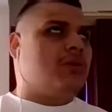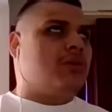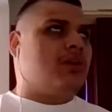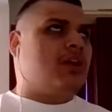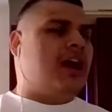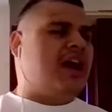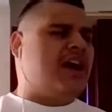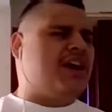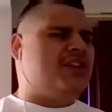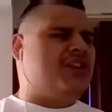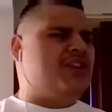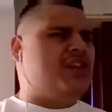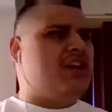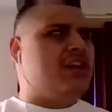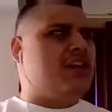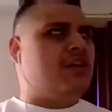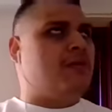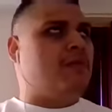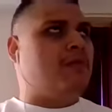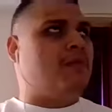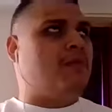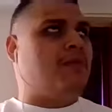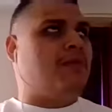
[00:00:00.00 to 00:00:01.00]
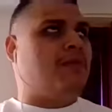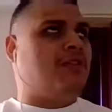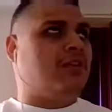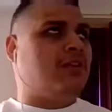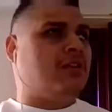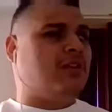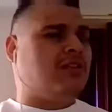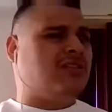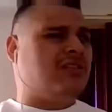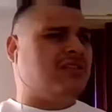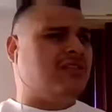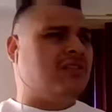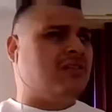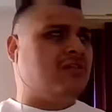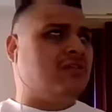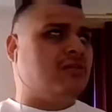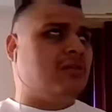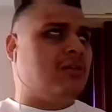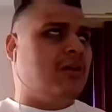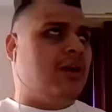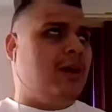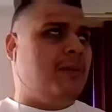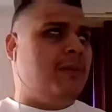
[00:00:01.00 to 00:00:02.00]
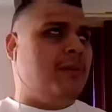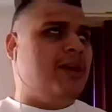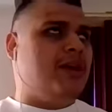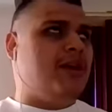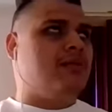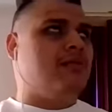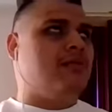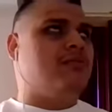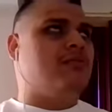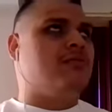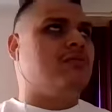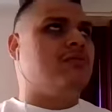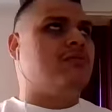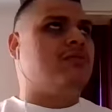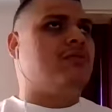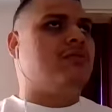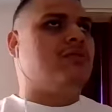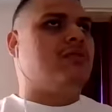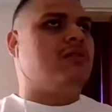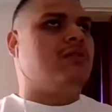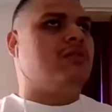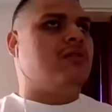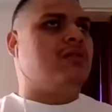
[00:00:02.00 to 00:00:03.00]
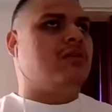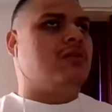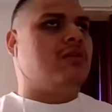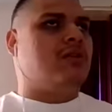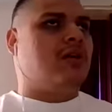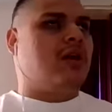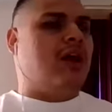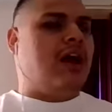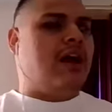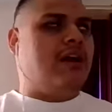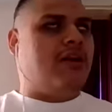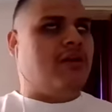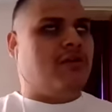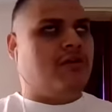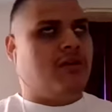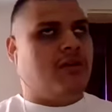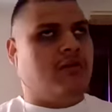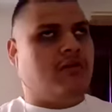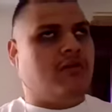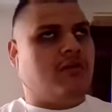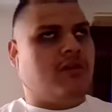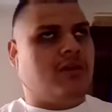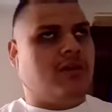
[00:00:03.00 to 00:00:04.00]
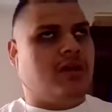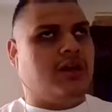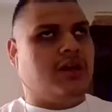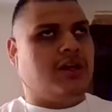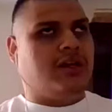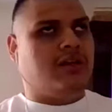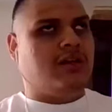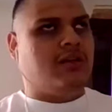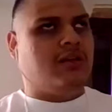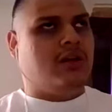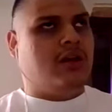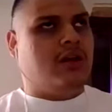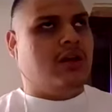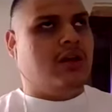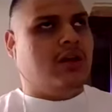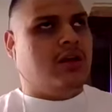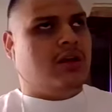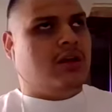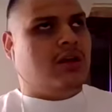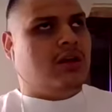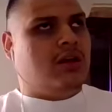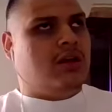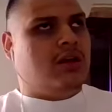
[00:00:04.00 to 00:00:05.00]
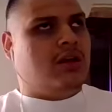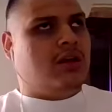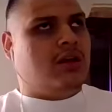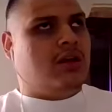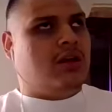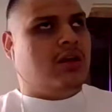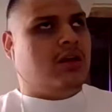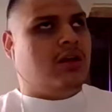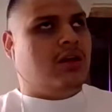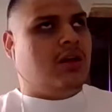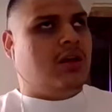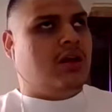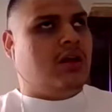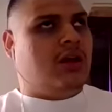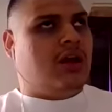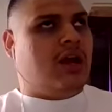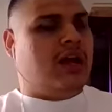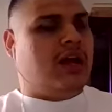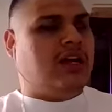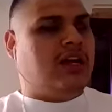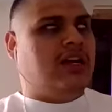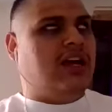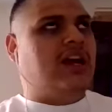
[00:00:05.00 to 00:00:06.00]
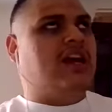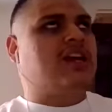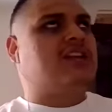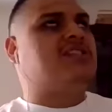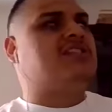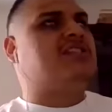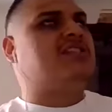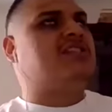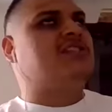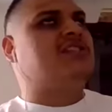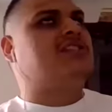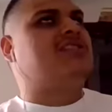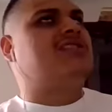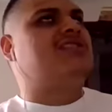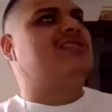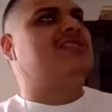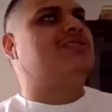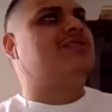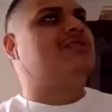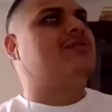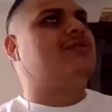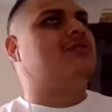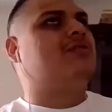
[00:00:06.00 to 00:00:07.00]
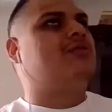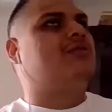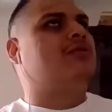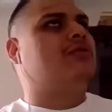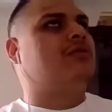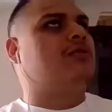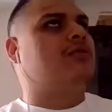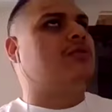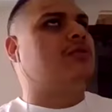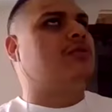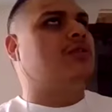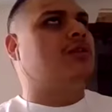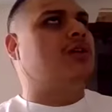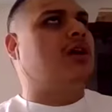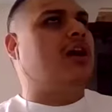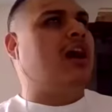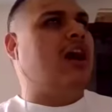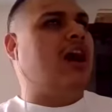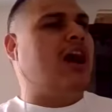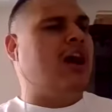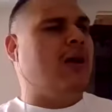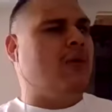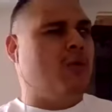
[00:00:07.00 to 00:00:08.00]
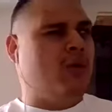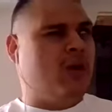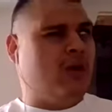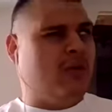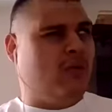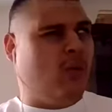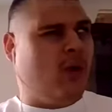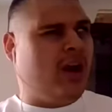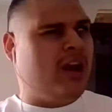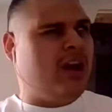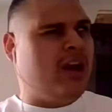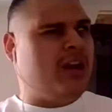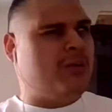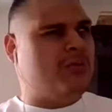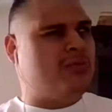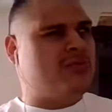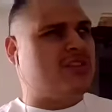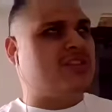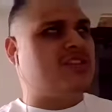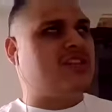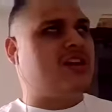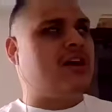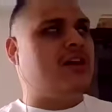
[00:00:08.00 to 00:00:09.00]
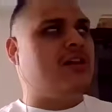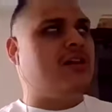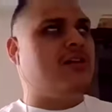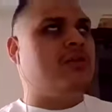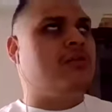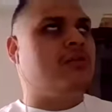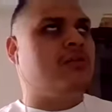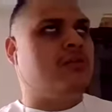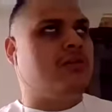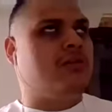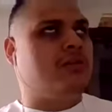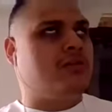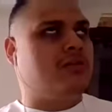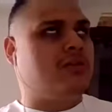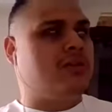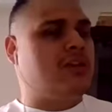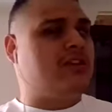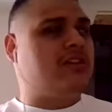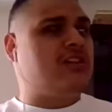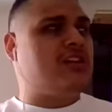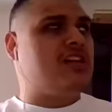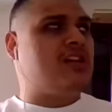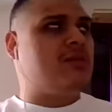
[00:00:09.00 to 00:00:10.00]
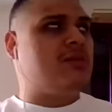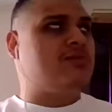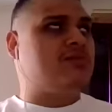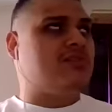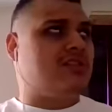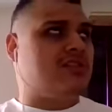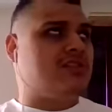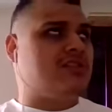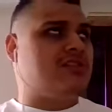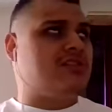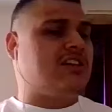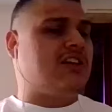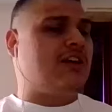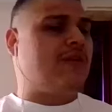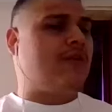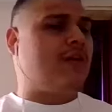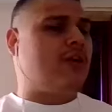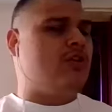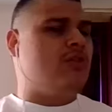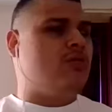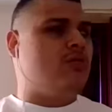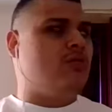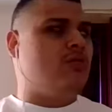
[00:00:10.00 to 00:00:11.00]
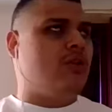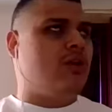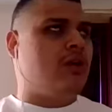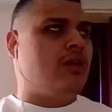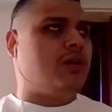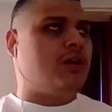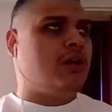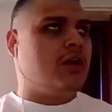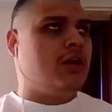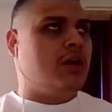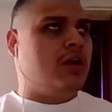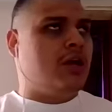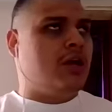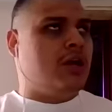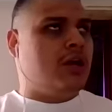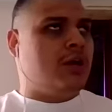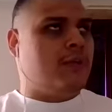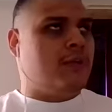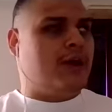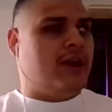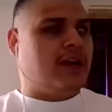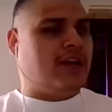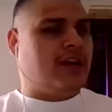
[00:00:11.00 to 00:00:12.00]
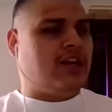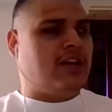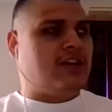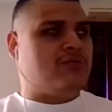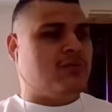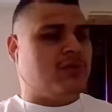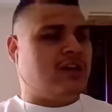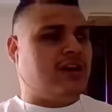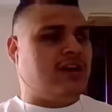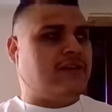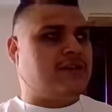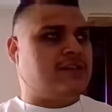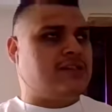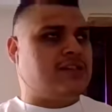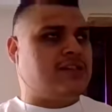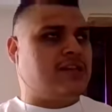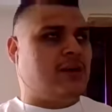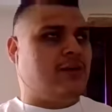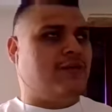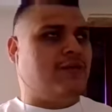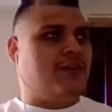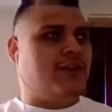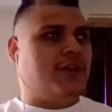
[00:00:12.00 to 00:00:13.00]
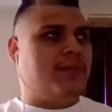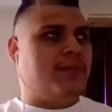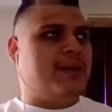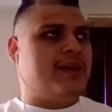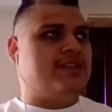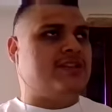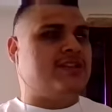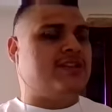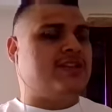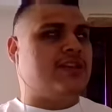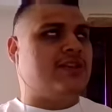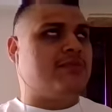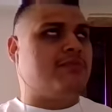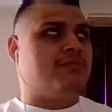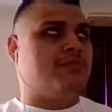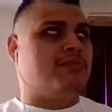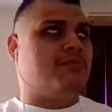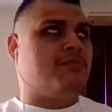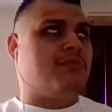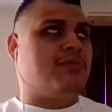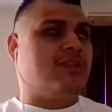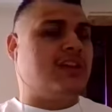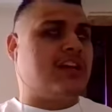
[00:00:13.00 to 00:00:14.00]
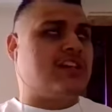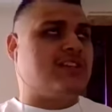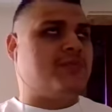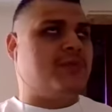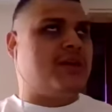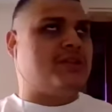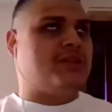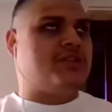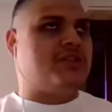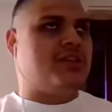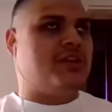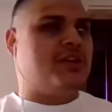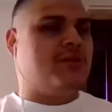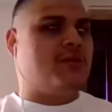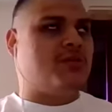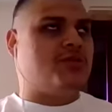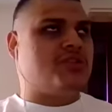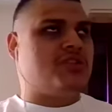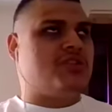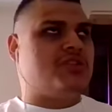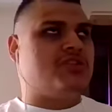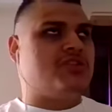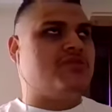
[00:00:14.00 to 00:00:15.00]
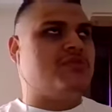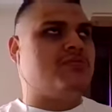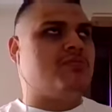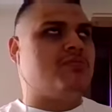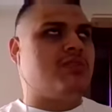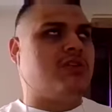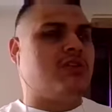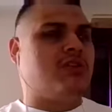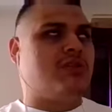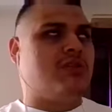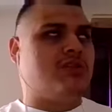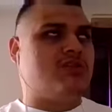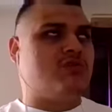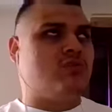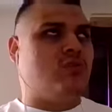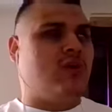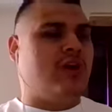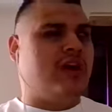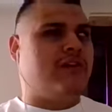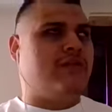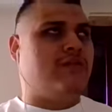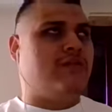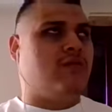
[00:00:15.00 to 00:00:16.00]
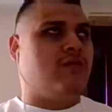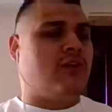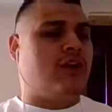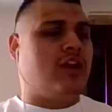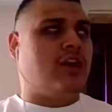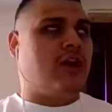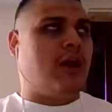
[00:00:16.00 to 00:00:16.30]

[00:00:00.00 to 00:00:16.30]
I think, I mean, I don't know. Like, I guess. I would have wanted him to sell the team to, to give it a new look, but I guess we're going to have to settle for the best, the next best thing, which is, you know, his wife running